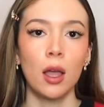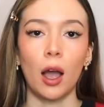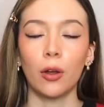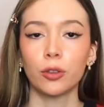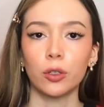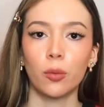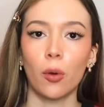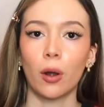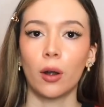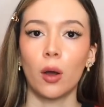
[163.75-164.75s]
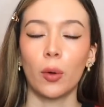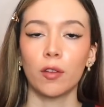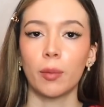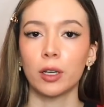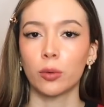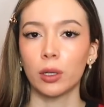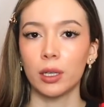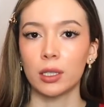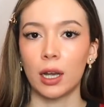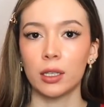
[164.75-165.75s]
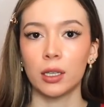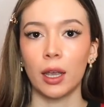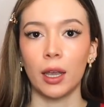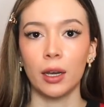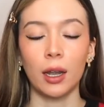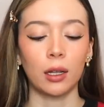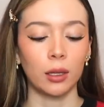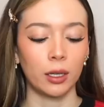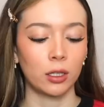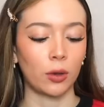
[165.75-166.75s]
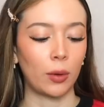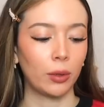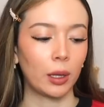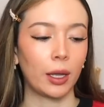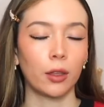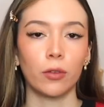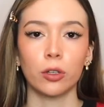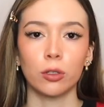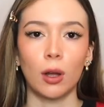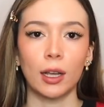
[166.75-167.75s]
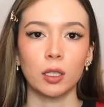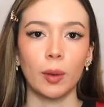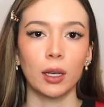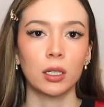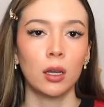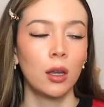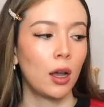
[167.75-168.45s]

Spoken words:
I also wore one of my twillies as a necklace, so I really like the versatile aspect